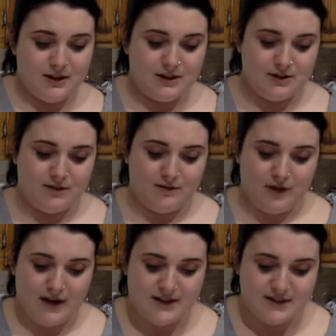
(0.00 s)
So for
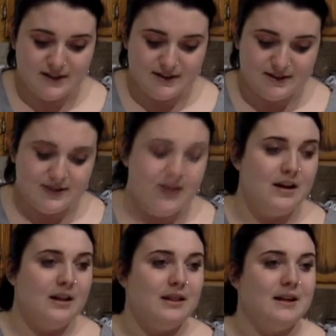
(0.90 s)
instance,
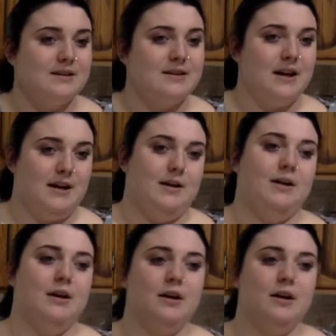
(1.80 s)
let's say